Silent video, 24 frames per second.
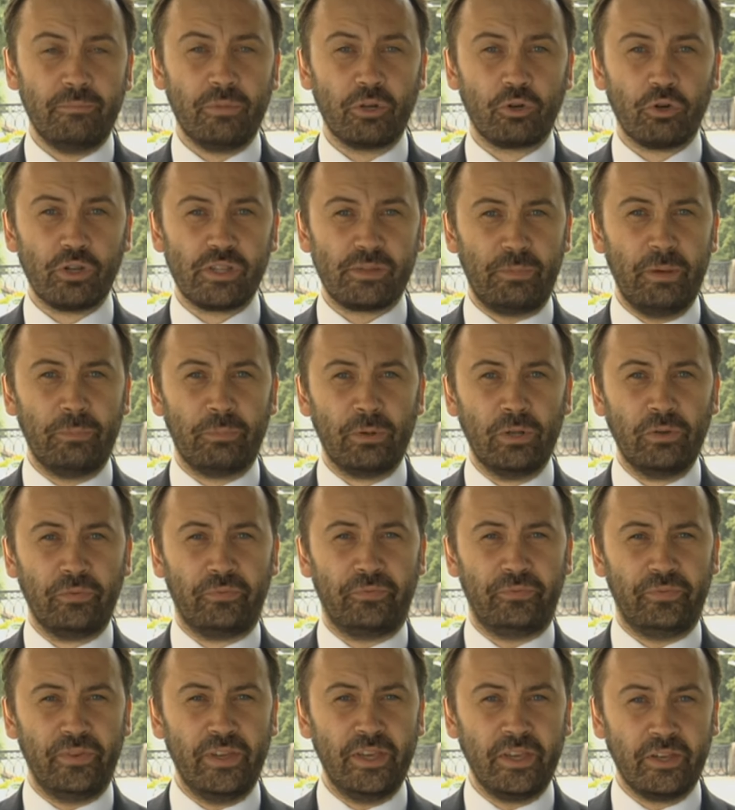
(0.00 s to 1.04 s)
because people
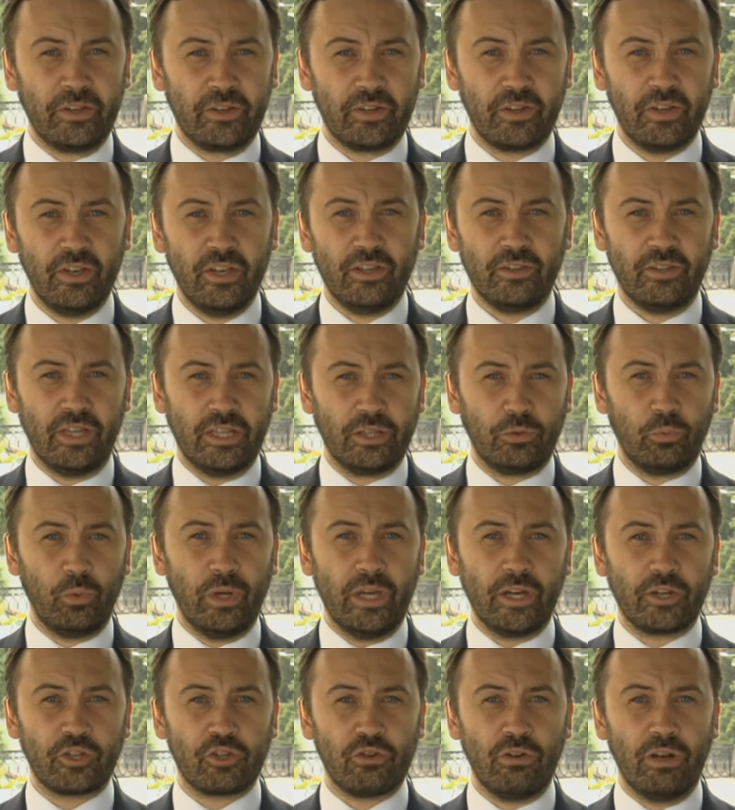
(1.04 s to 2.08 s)
think that
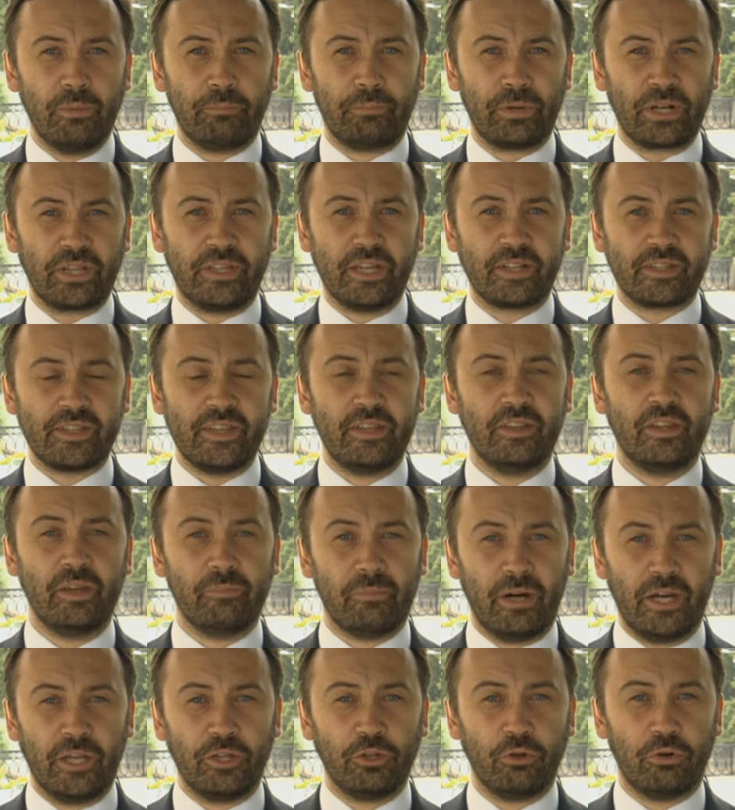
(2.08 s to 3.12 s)
we're actually protecting the
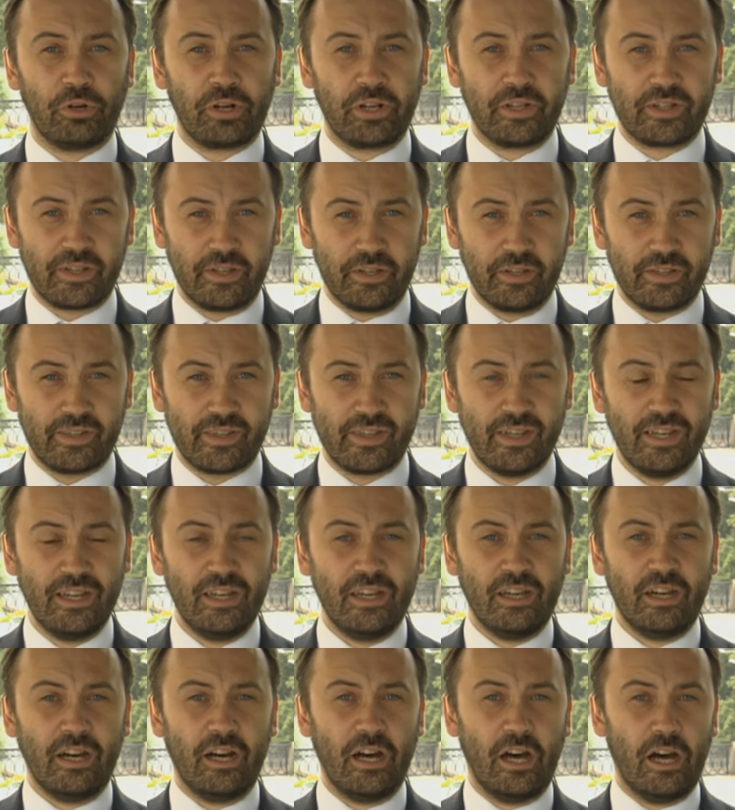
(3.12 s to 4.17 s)
minorities
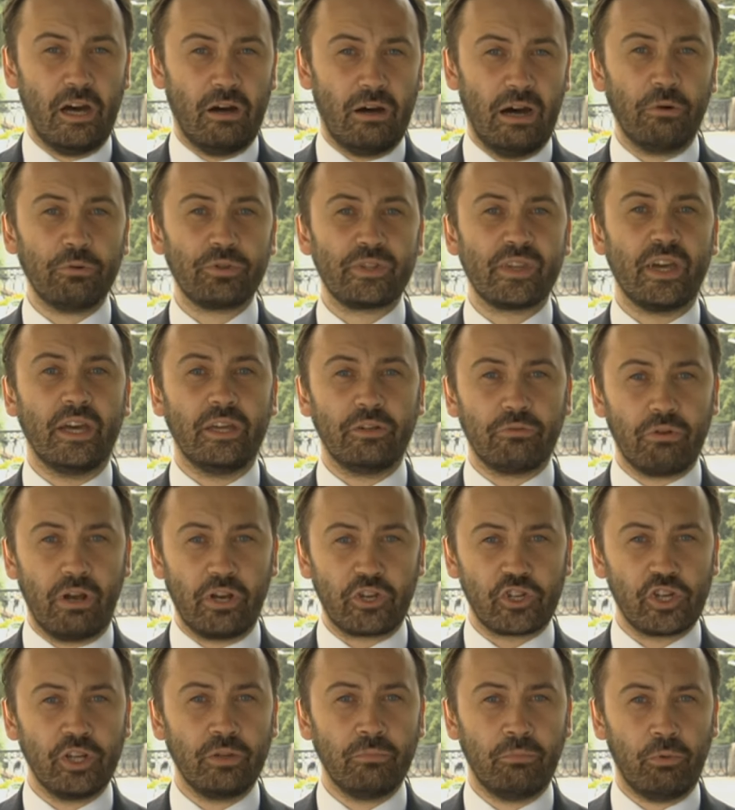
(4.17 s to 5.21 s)
uh, outside
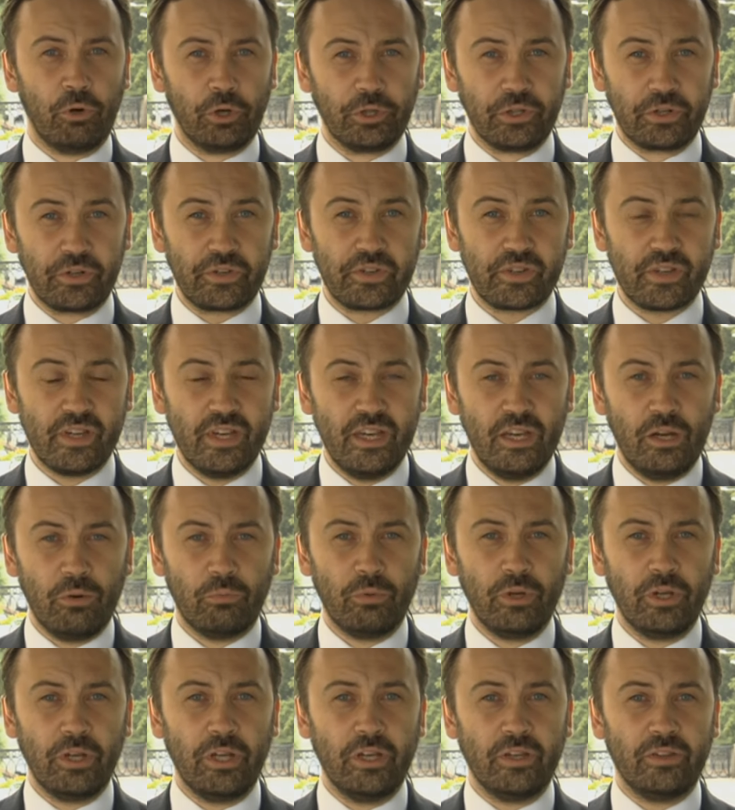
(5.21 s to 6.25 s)
Russian borders.
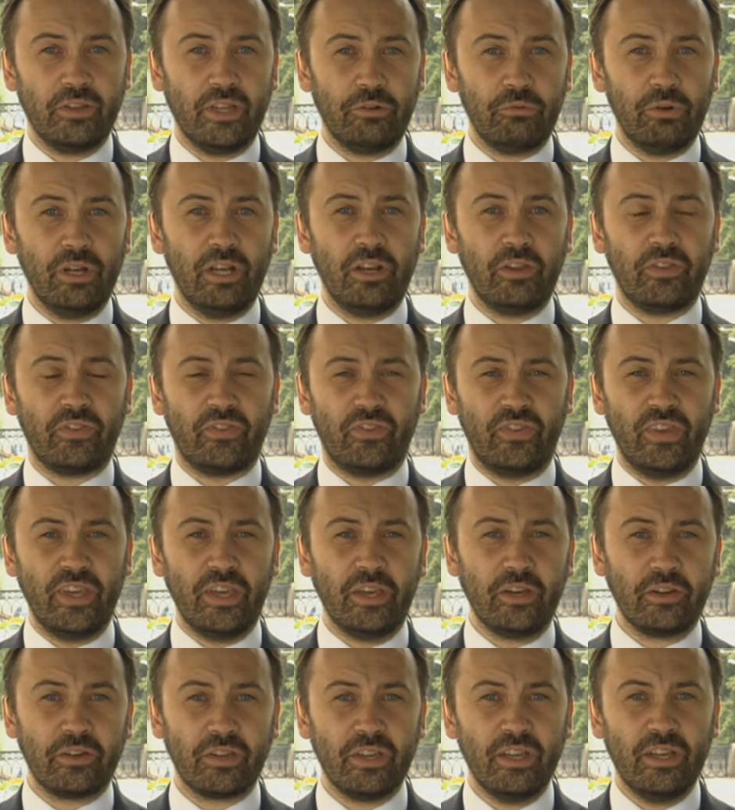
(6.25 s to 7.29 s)
We, they really
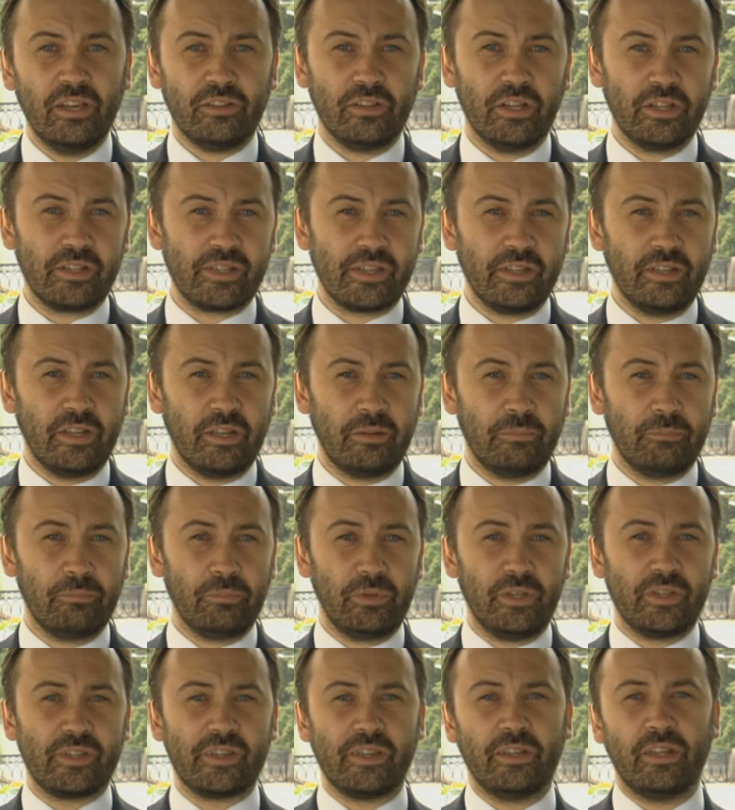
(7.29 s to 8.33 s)
think that an,
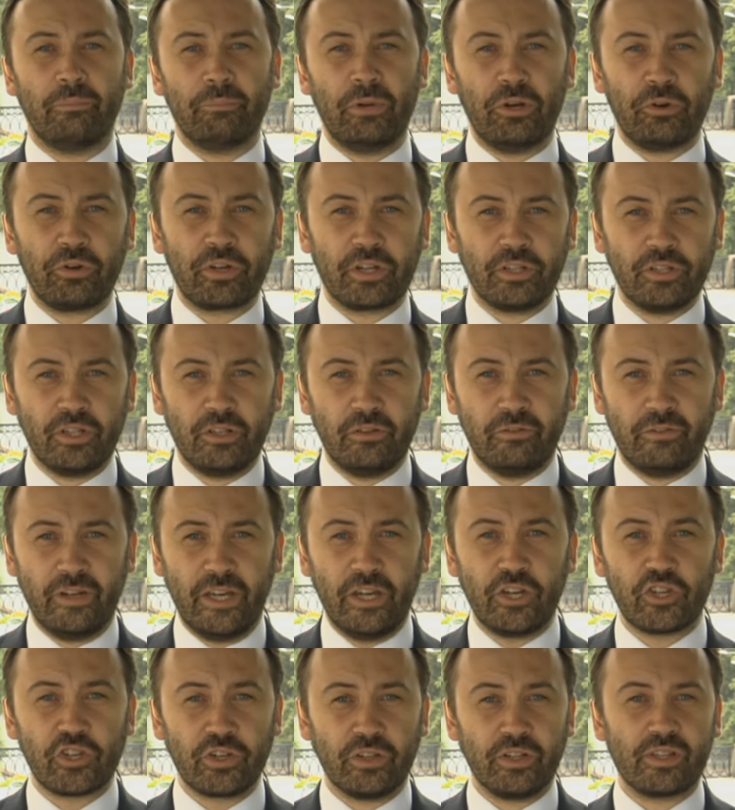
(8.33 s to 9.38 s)
it's an American
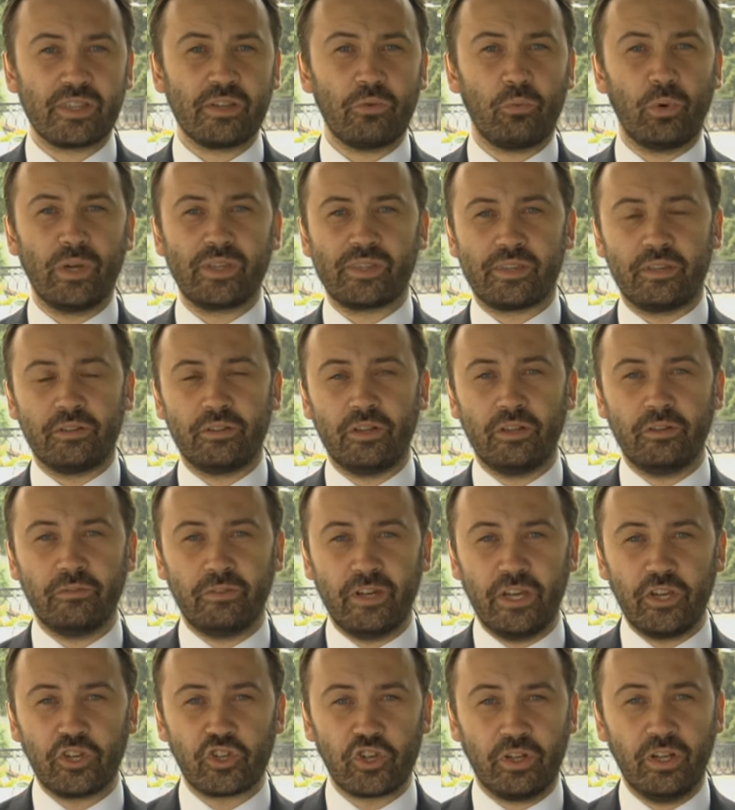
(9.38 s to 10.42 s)
invasion, it's a Western
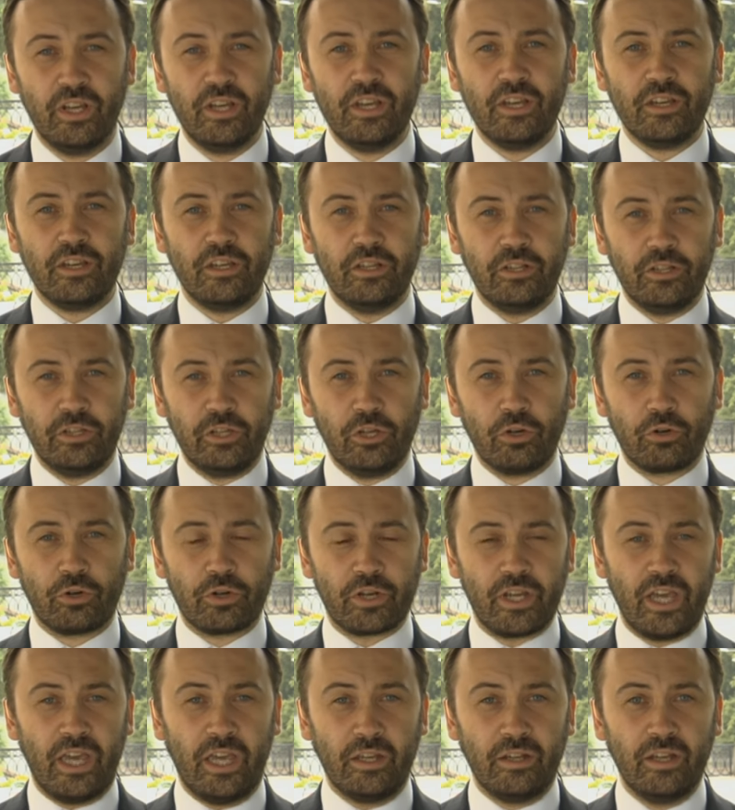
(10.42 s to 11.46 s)
invasion in
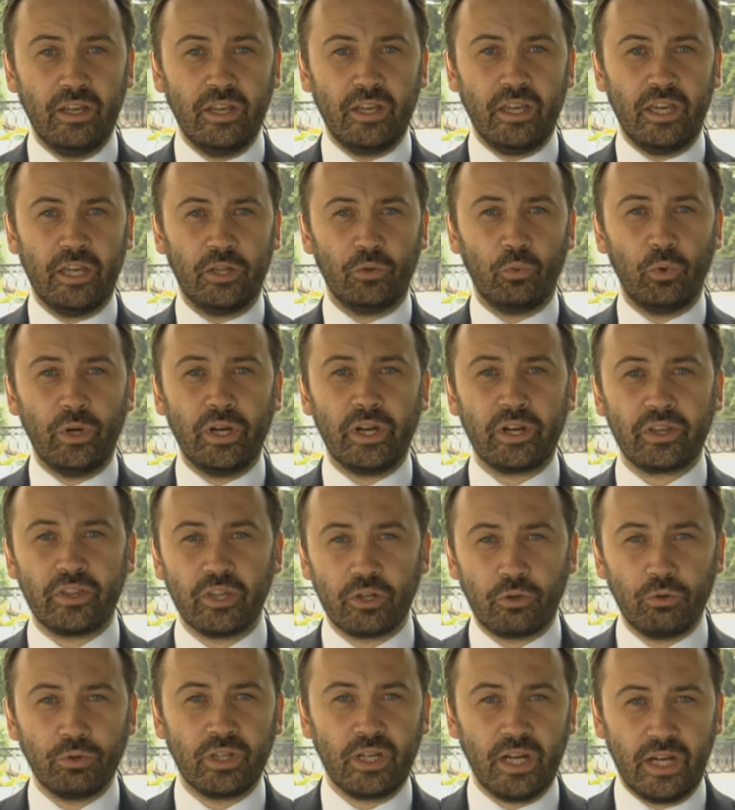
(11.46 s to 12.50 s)
Ukraine, and we are the
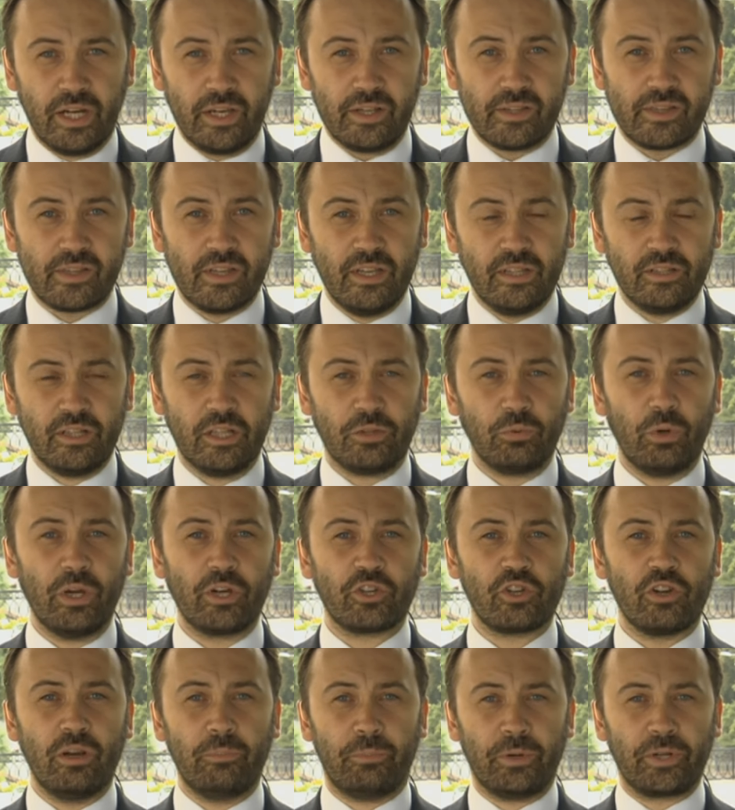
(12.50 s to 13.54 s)
good guys, that we're
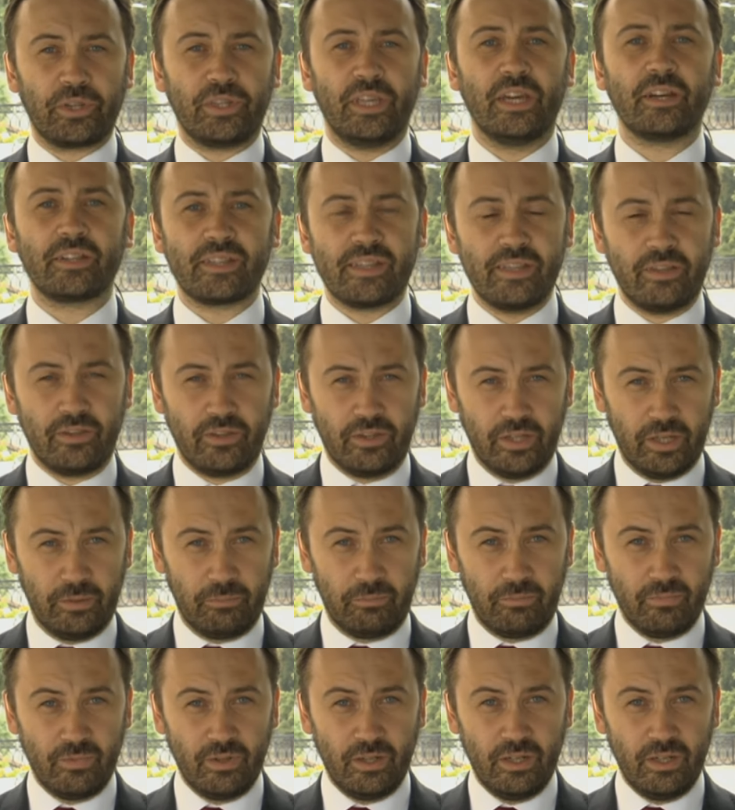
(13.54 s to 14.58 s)
actually protecting them.